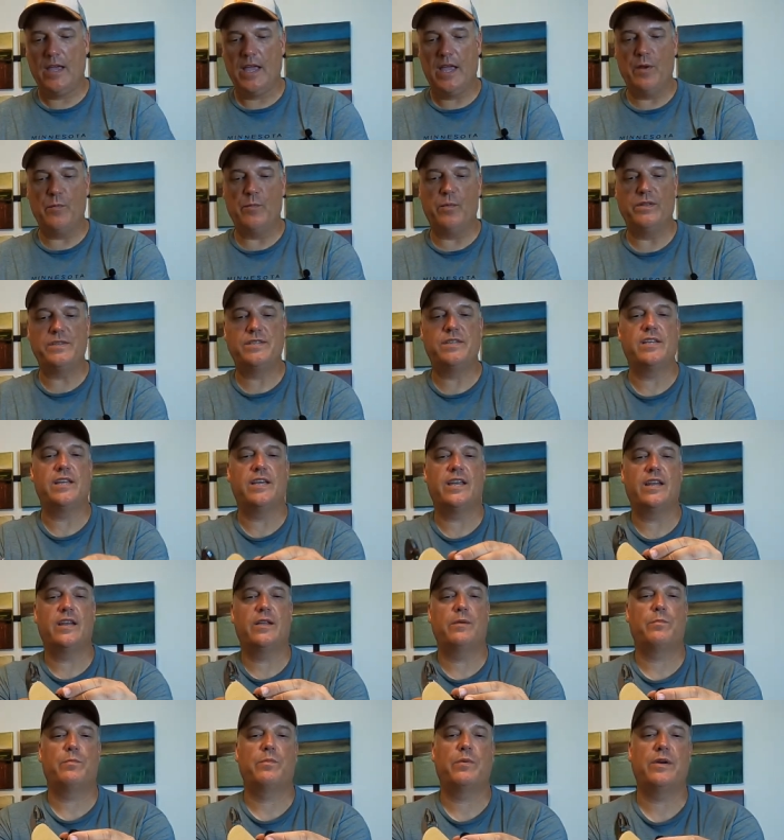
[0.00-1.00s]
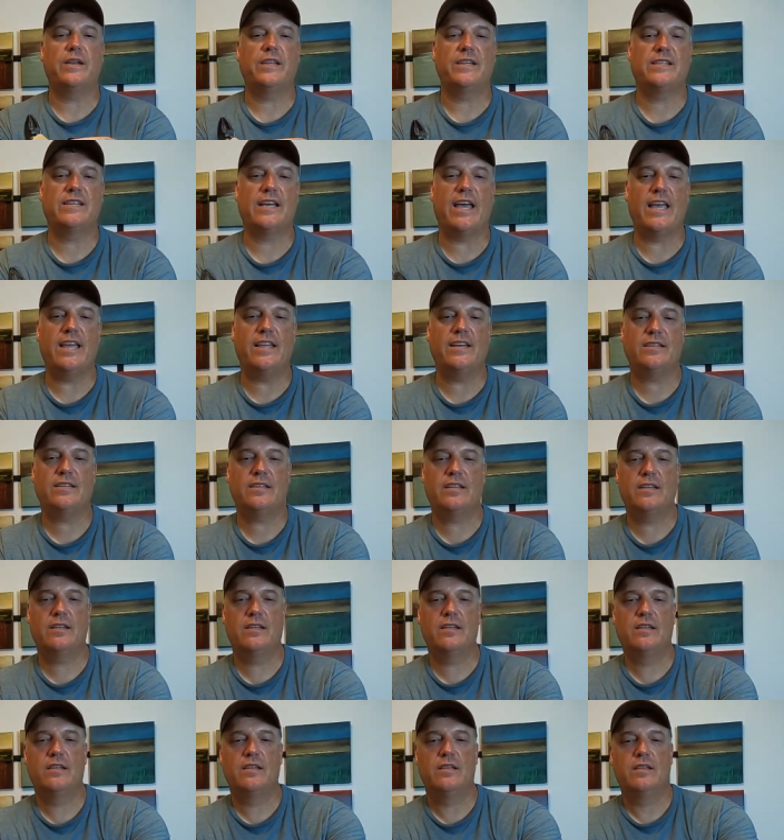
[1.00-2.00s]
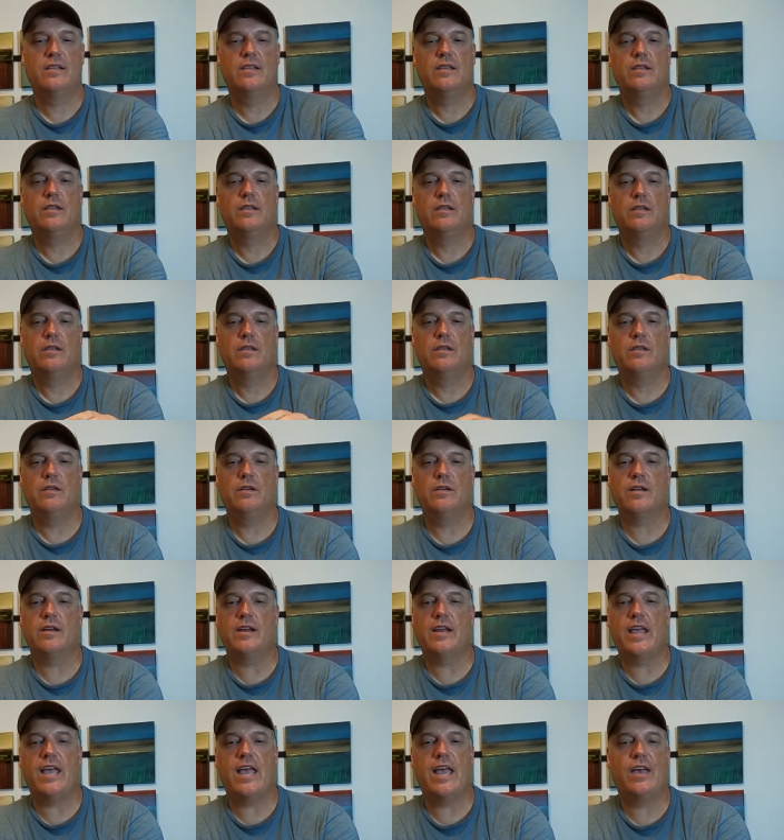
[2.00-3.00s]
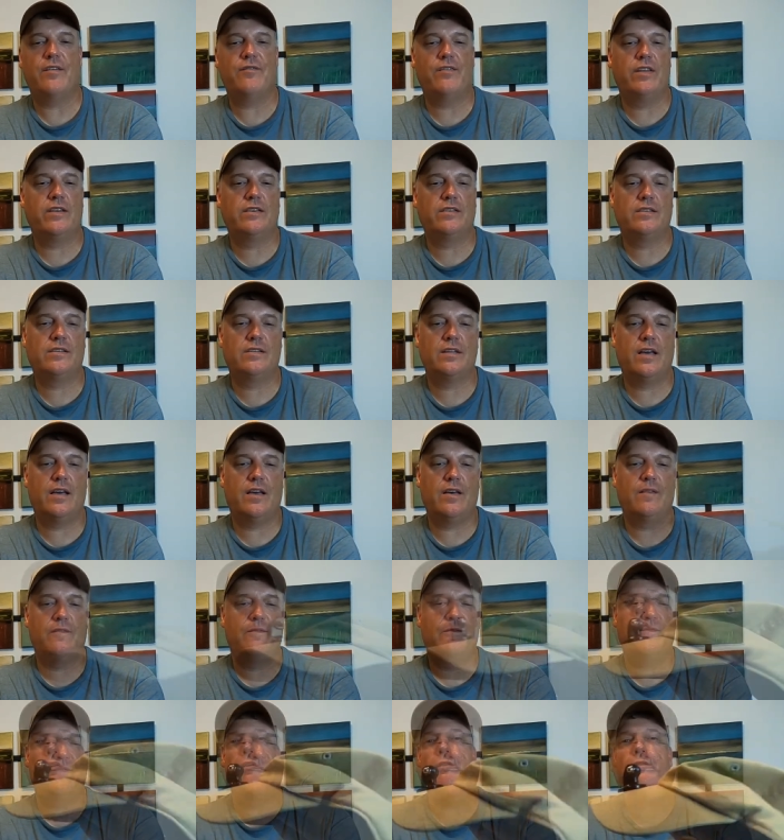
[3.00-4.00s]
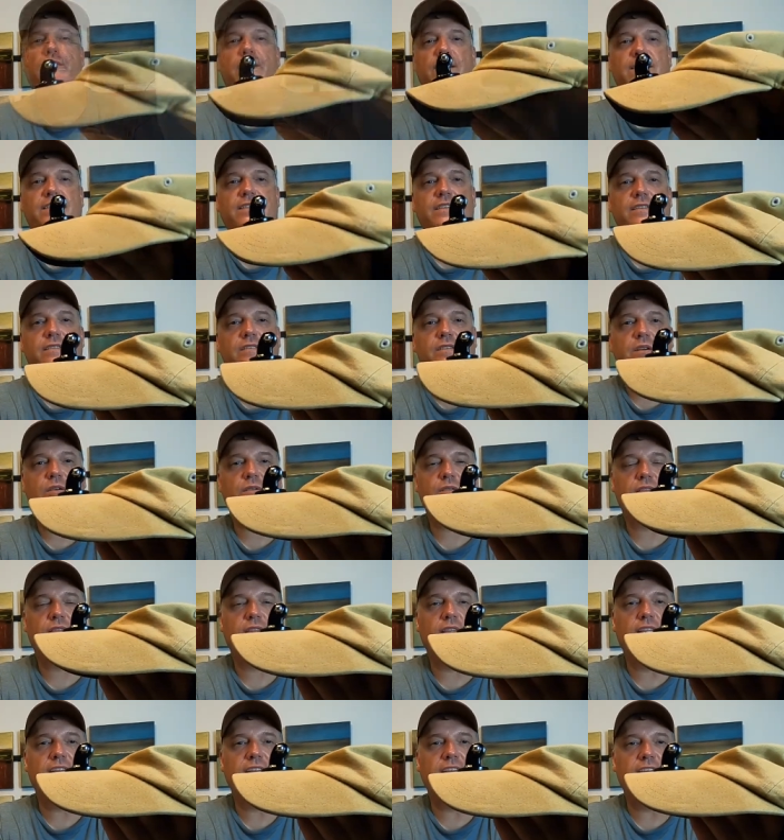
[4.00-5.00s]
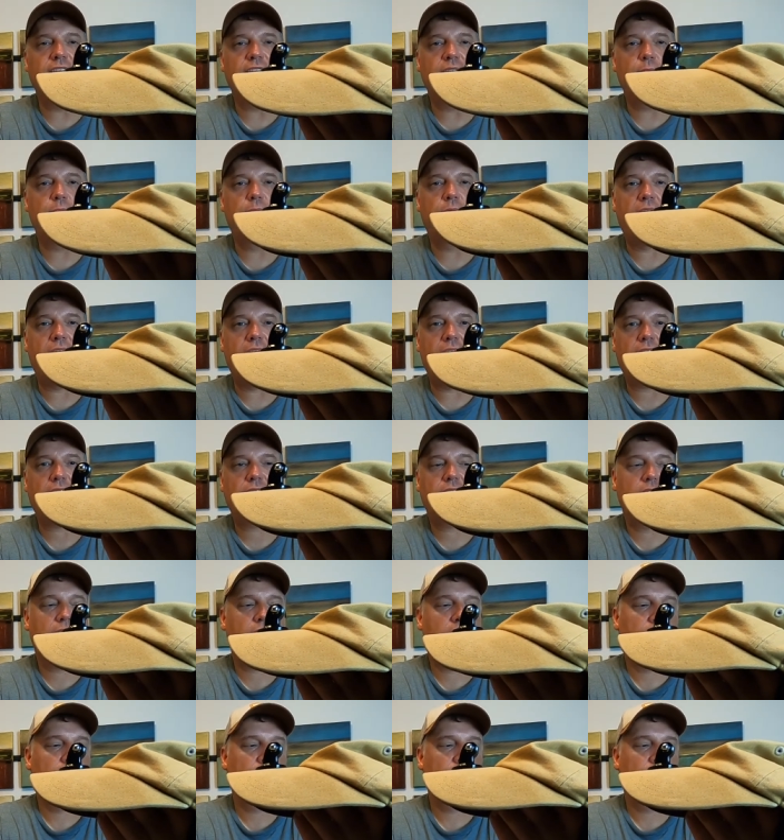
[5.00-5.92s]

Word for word: And once you get it pretty tight, you're going to have it uh, facing so it's leaning back.